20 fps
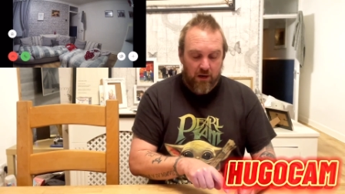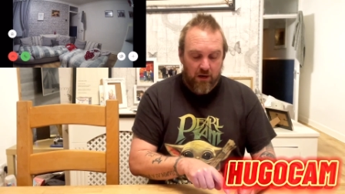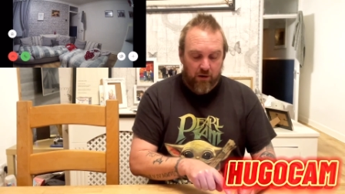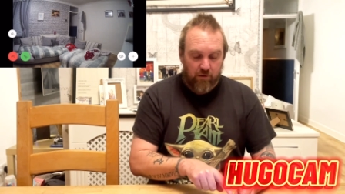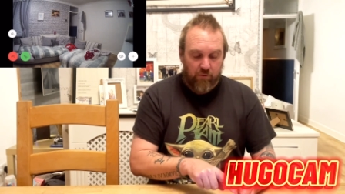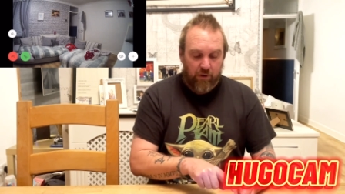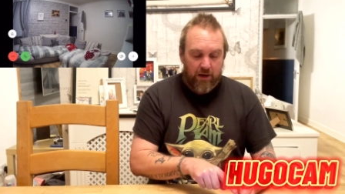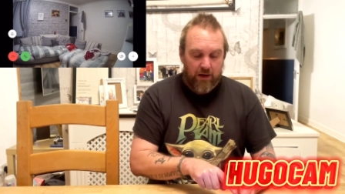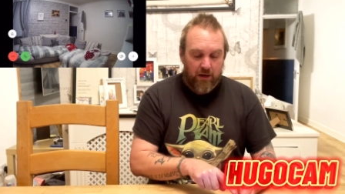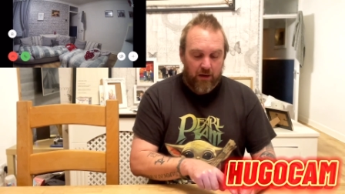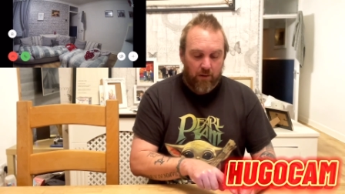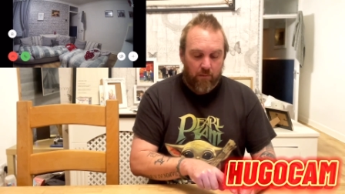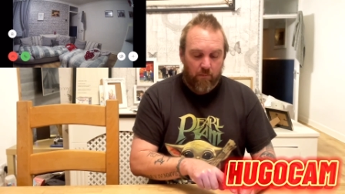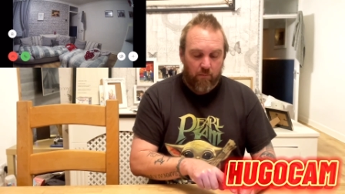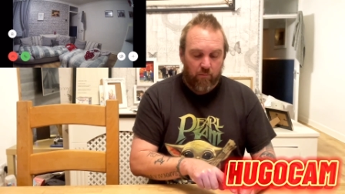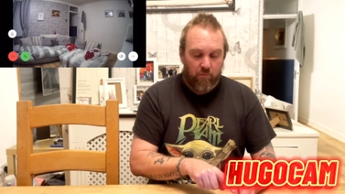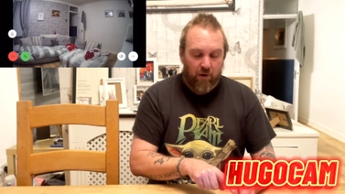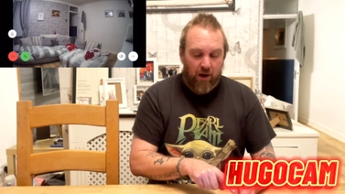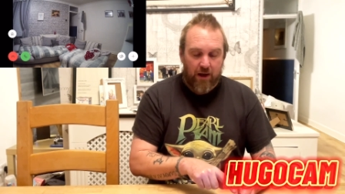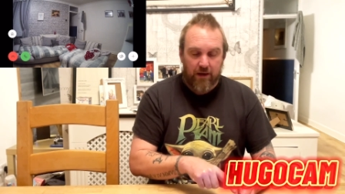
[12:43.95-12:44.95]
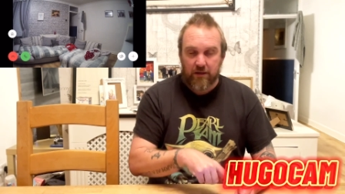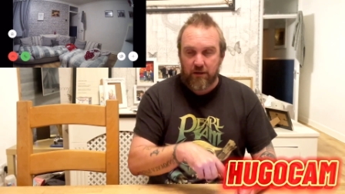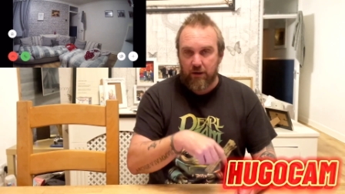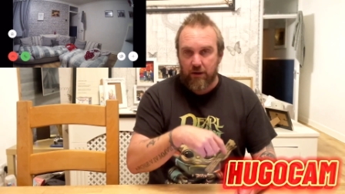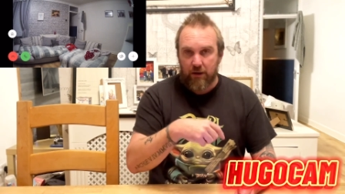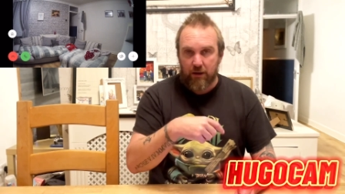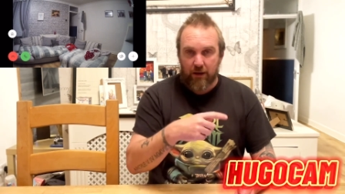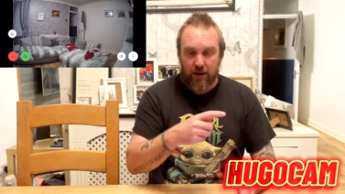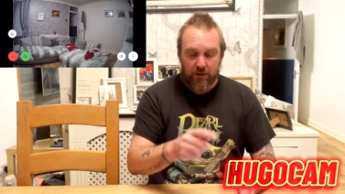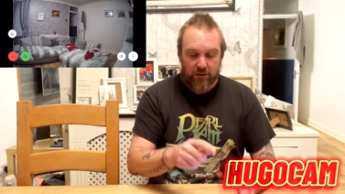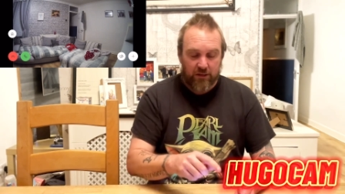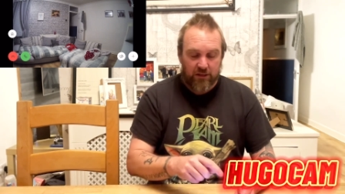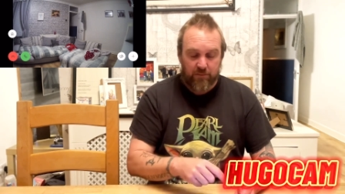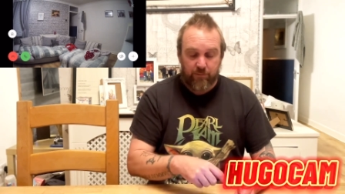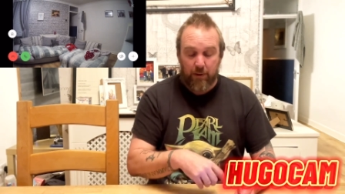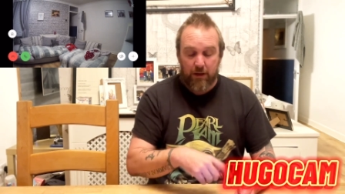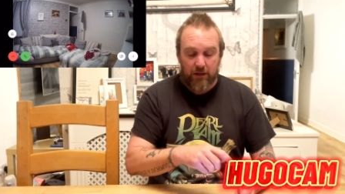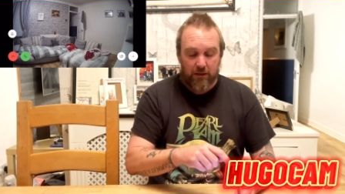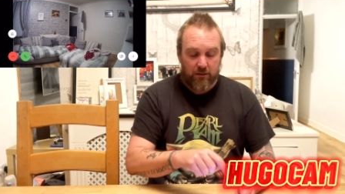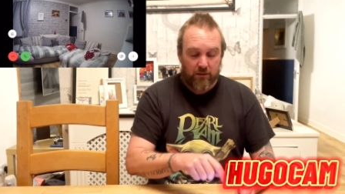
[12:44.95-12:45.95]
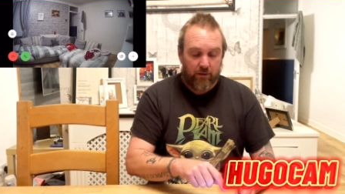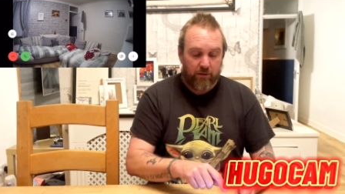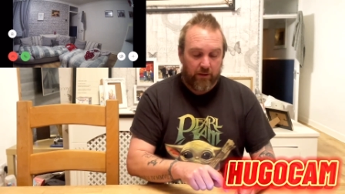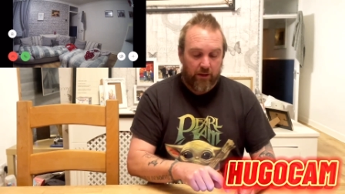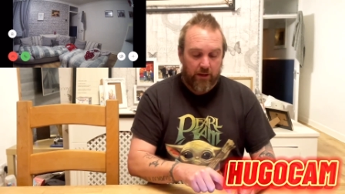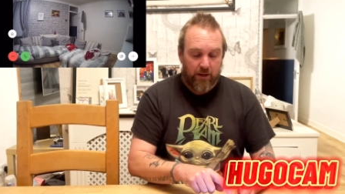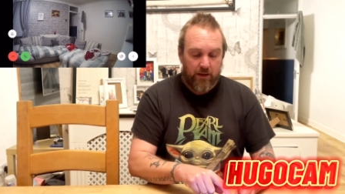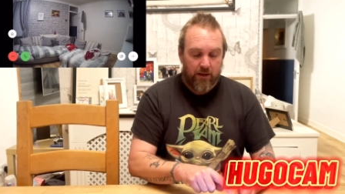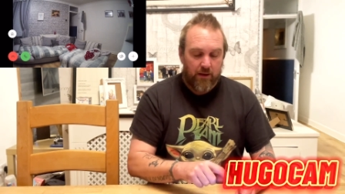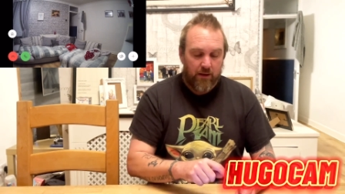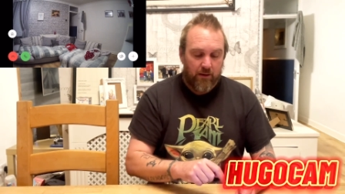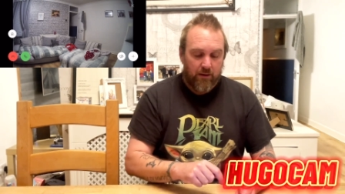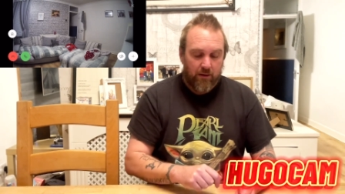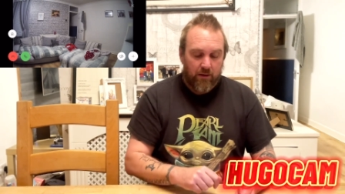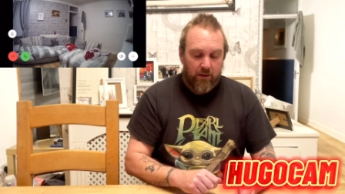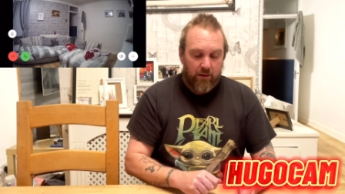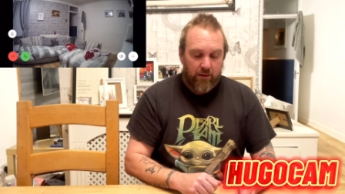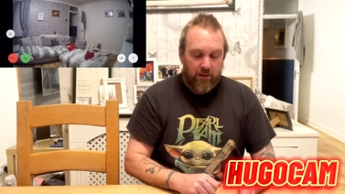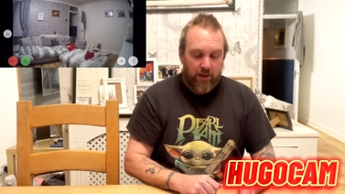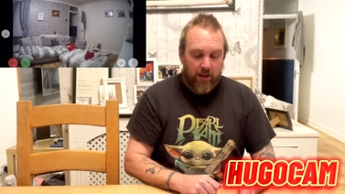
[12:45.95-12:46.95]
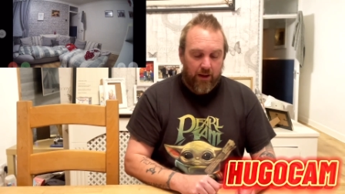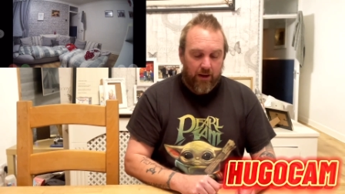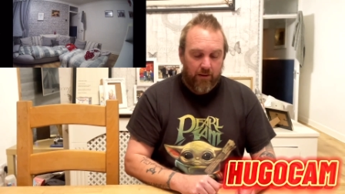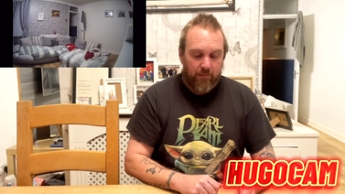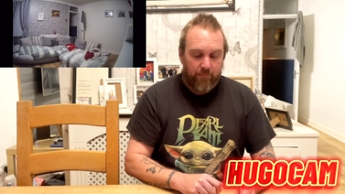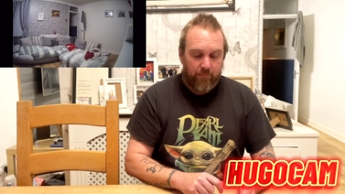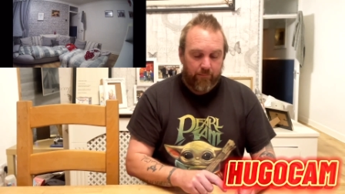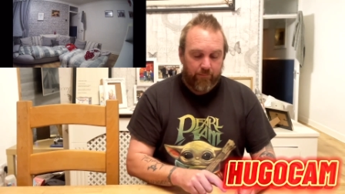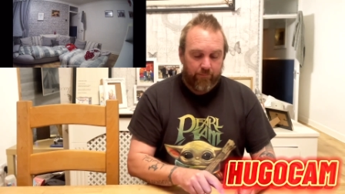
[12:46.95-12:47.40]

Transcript: green and red, so you can actually speak to the thing.